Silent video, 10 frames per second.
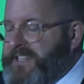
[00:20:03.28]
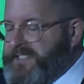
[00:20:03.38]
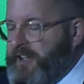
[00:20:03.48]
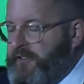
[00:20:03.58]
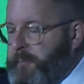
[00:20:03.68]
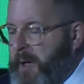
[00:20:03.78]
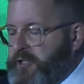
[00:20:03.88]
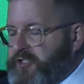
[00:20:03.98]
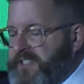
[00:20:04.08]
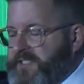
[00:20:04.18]

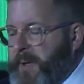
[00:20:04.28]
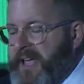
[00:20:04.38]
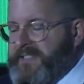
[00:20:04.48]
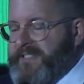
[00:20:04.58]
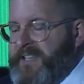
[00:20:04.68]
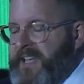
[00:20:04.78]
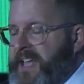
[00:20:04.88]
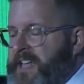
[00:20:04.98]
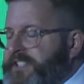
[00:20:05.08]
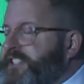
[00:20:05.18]
self-publishing space.
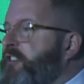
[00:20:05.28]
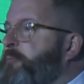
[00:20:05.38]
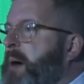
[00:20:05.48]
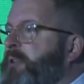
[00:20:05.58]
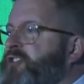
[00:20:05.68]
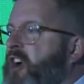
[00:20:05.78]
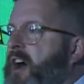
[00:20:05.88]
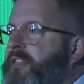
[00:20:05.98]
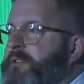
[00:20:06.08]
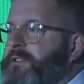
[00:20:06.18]
Self-published
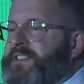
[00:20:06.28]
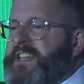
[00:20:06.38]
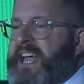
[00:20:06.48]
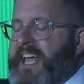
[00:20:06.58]
authors